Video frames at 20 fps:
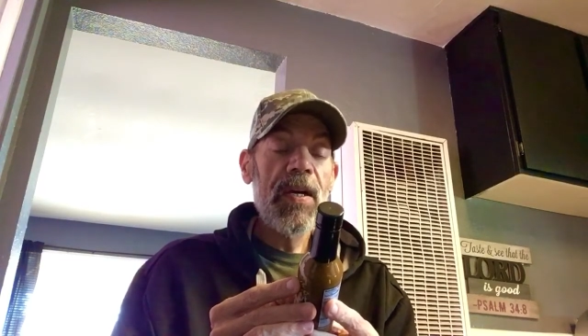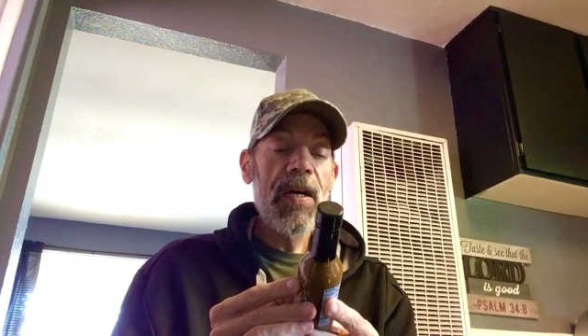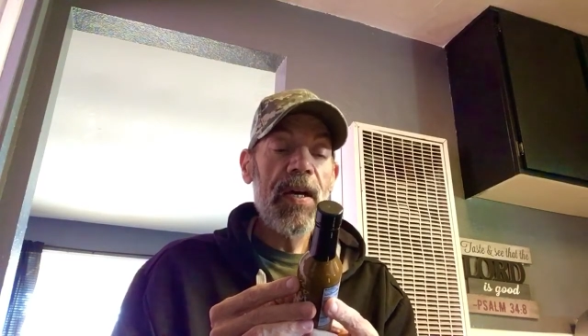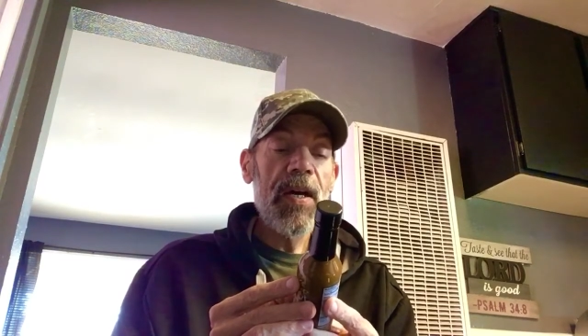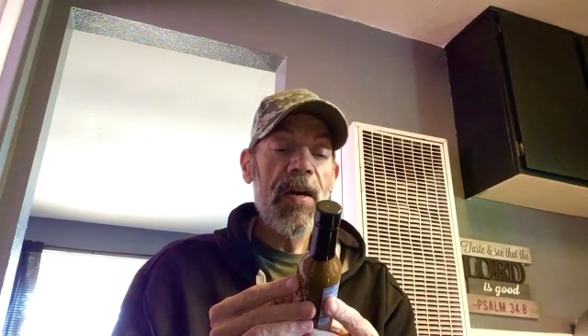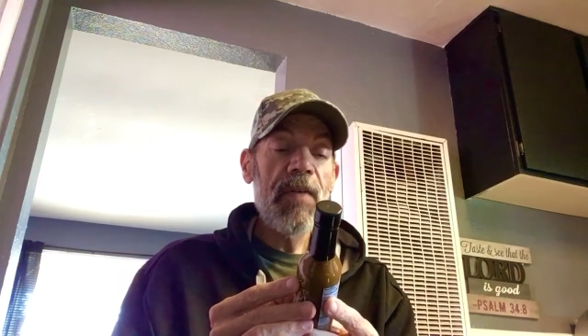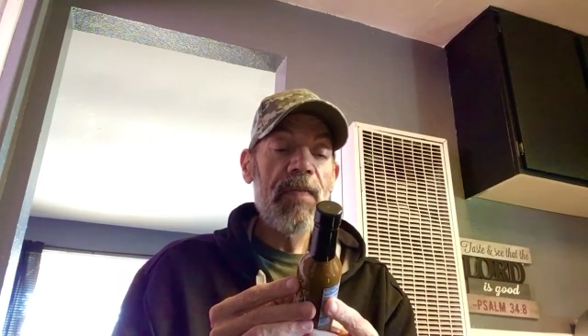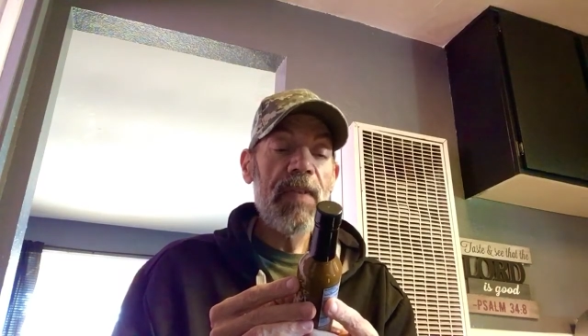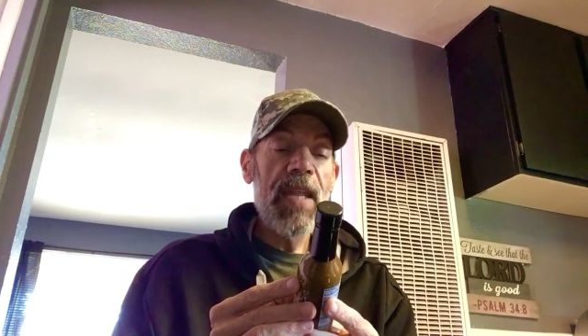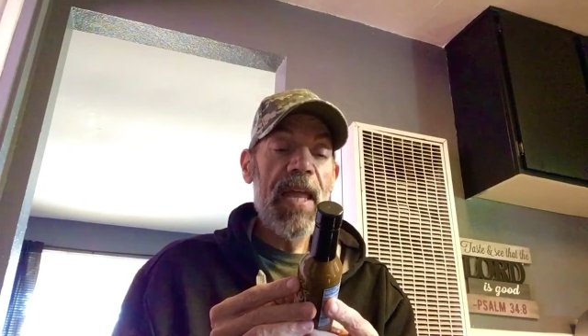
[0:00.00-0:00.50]

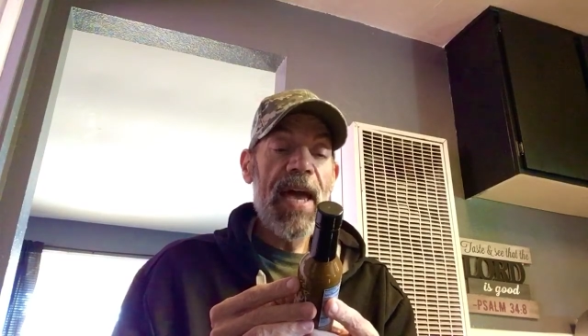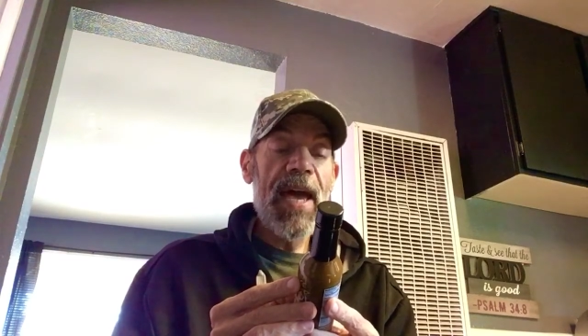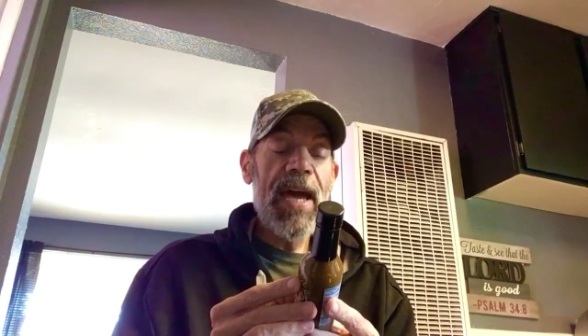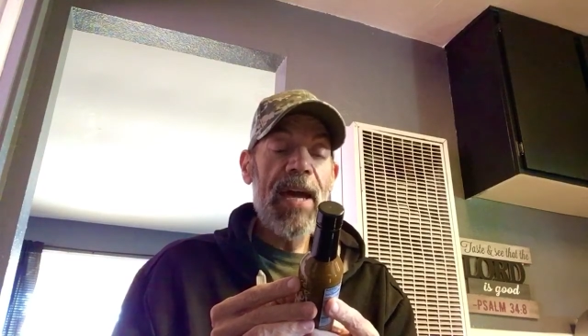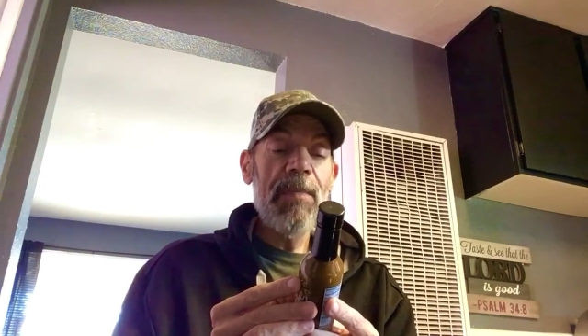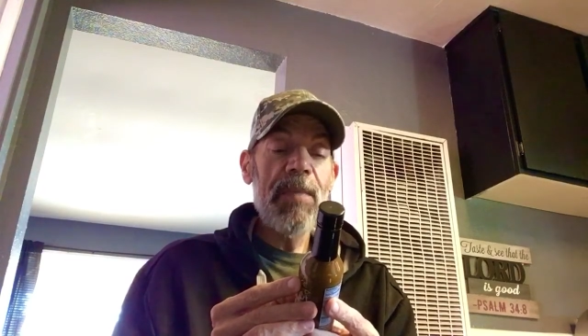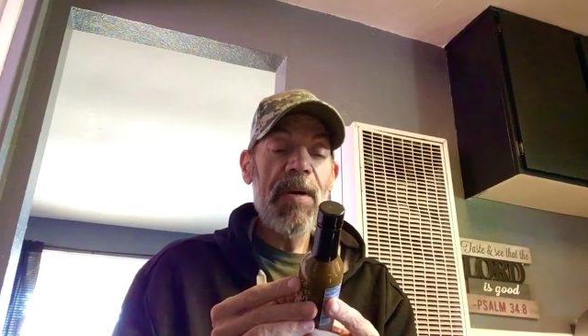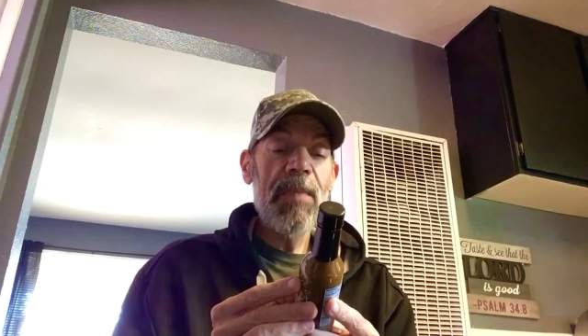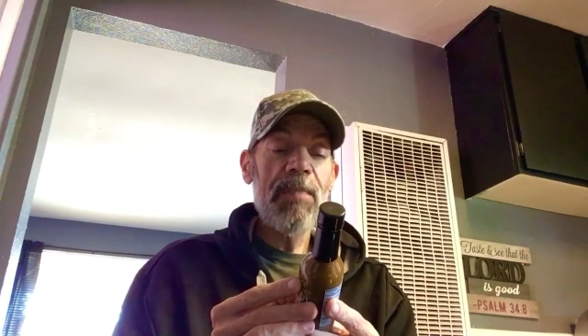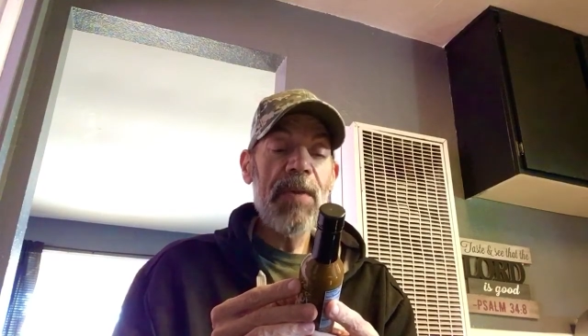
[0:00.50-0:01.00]
of
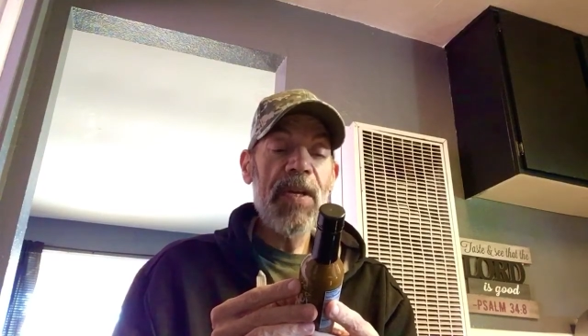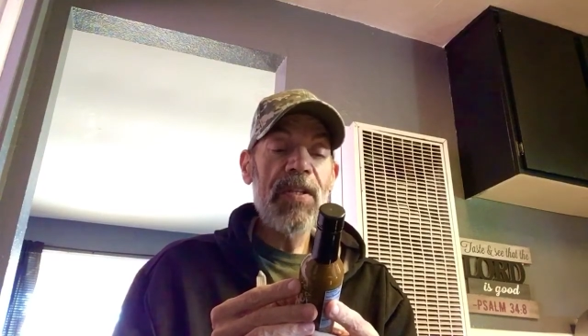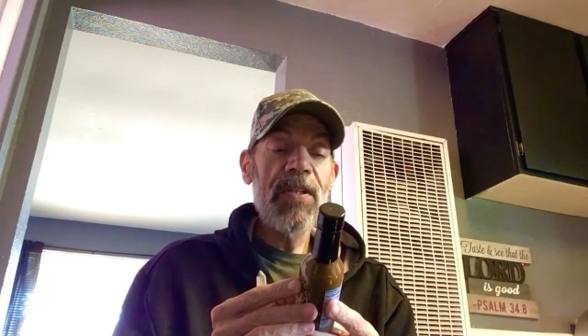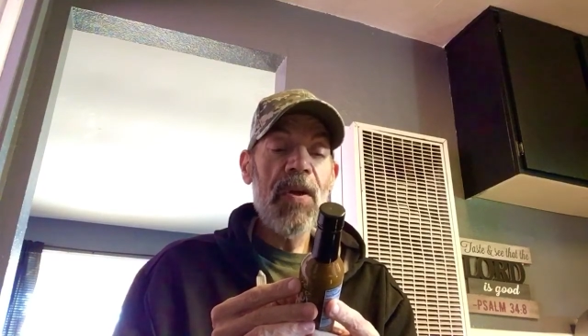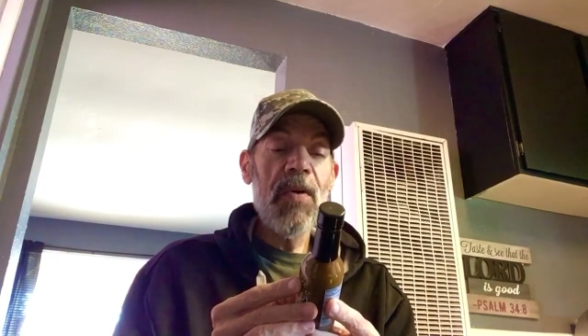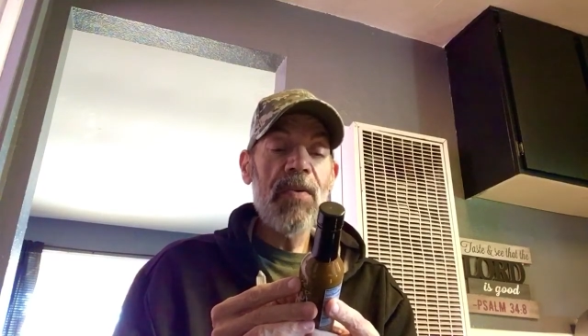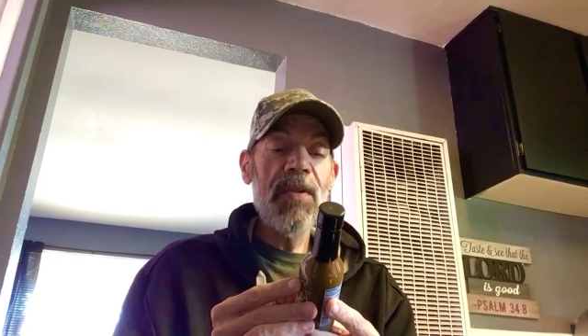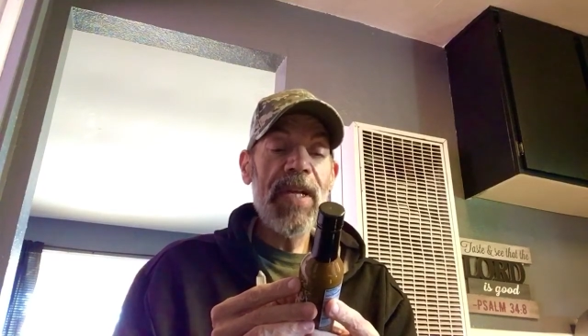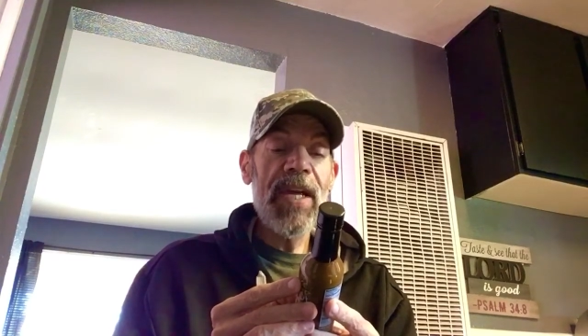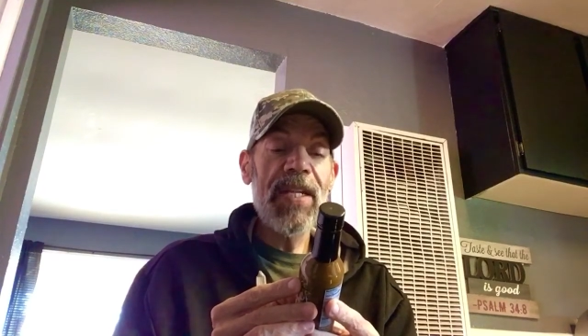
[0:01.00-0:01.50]
lime, but
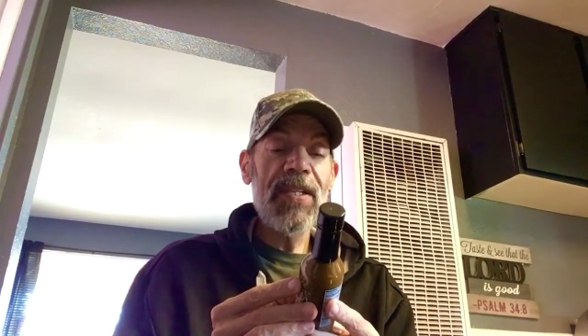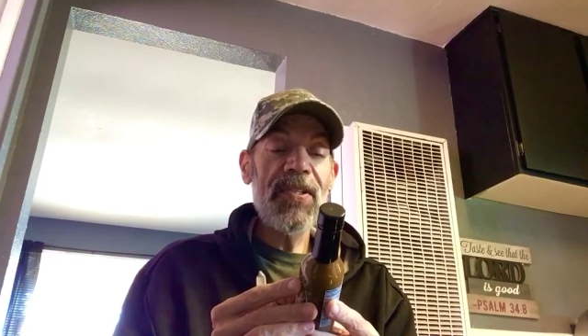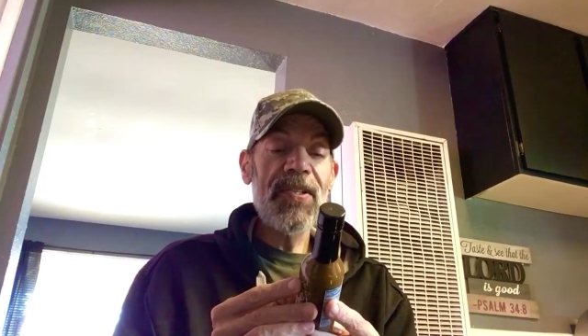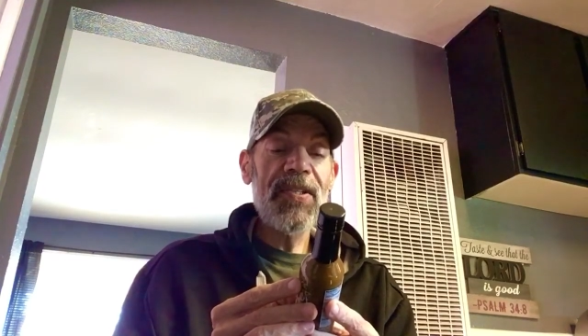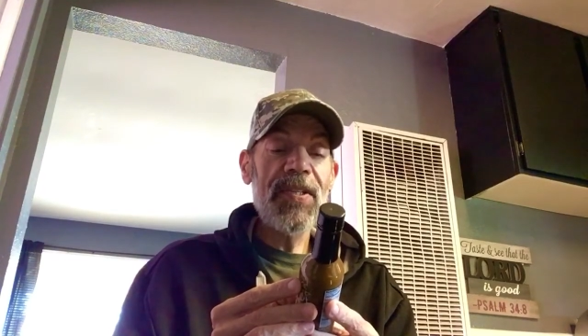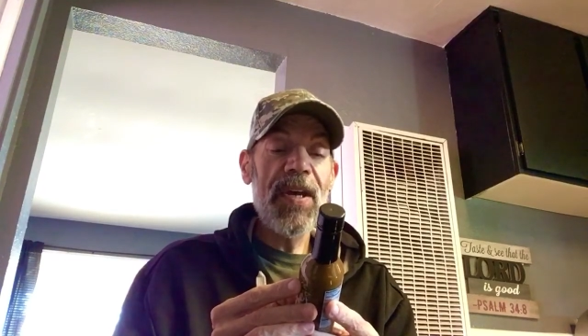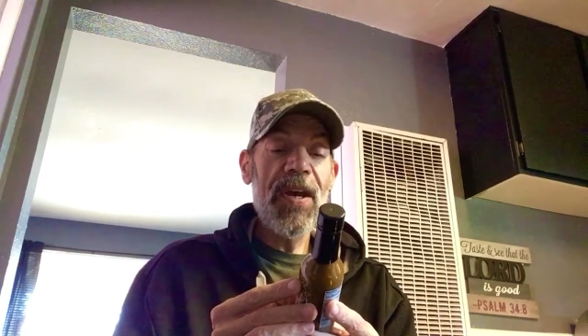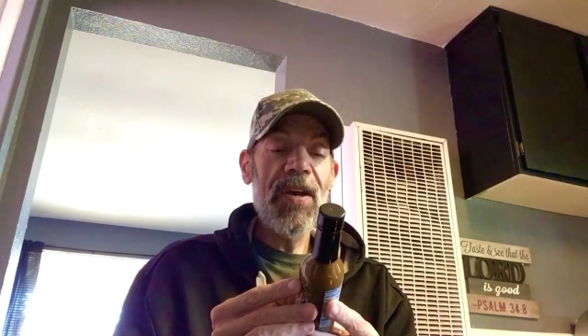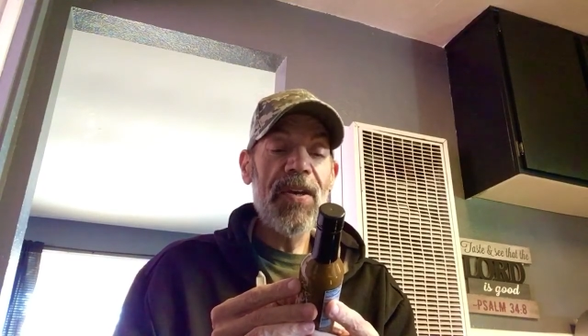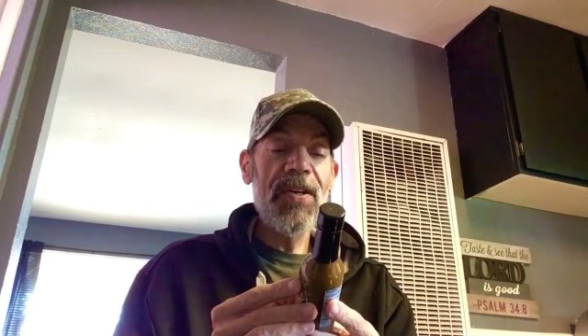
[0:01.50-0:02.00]
don't let it
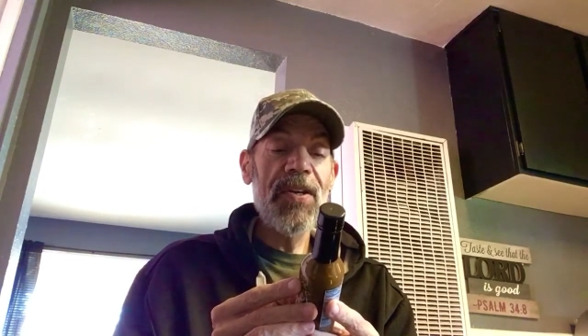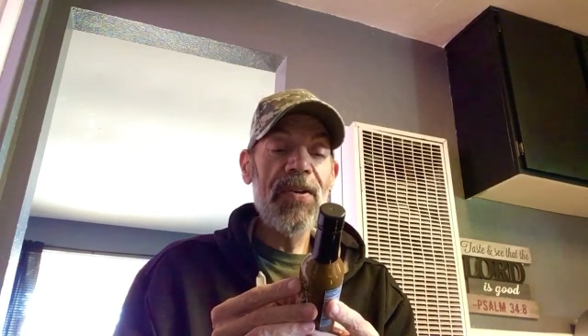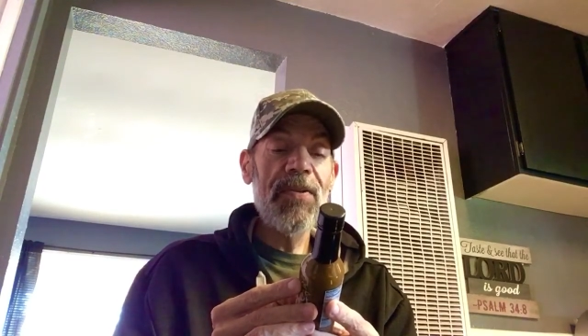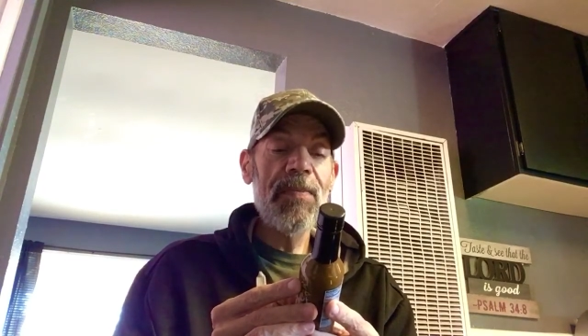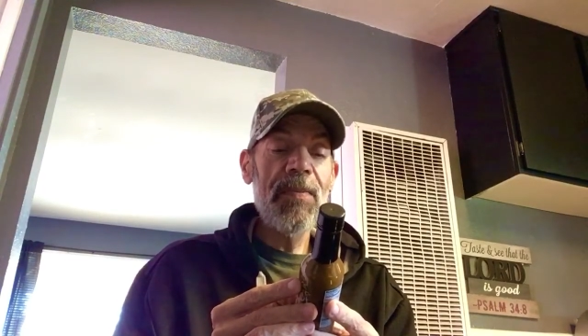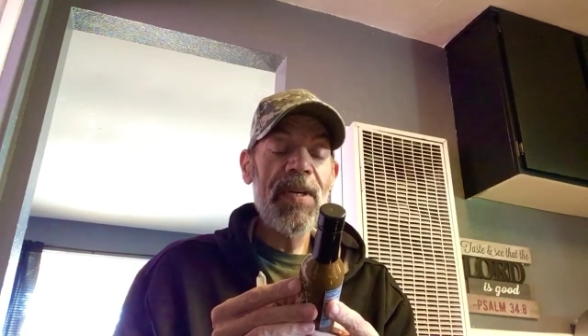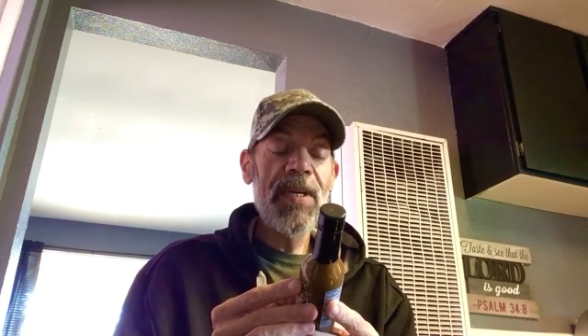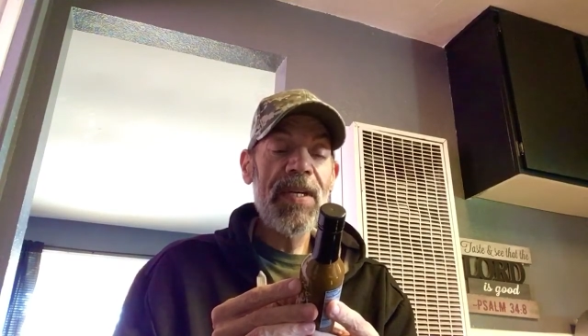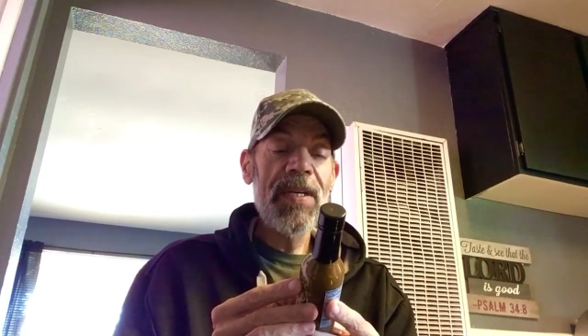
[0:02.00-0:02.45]
scare you.